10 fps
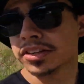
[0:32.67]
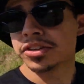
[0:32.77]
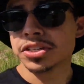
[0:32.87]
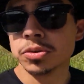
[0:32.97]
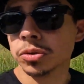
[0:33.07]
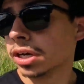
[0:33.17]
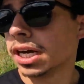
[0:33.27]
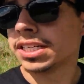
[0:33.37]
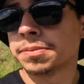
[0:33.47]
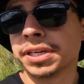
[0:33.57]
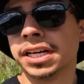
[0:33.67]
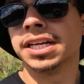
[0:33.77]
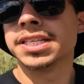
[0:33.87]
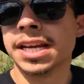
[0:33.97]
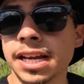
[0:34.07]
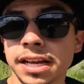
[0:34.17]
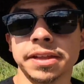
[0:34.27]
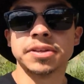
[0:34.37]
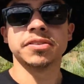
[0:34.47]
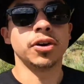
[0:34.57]
that tree is cool, guys, is because
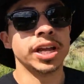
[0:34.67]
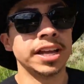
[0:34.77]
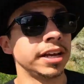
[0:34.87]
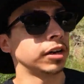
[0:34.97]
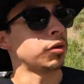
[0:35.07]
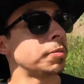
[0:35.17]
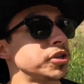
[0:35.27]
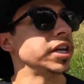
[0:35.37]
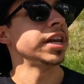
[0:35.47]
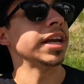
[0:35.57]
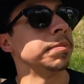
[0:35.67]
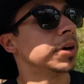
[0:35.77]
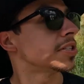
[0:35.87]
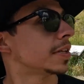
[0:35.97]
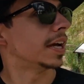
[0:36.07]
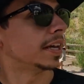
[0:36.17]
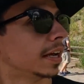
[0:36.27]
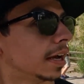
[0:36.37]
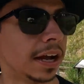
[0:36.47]
there was a volcanic eruption and mudslide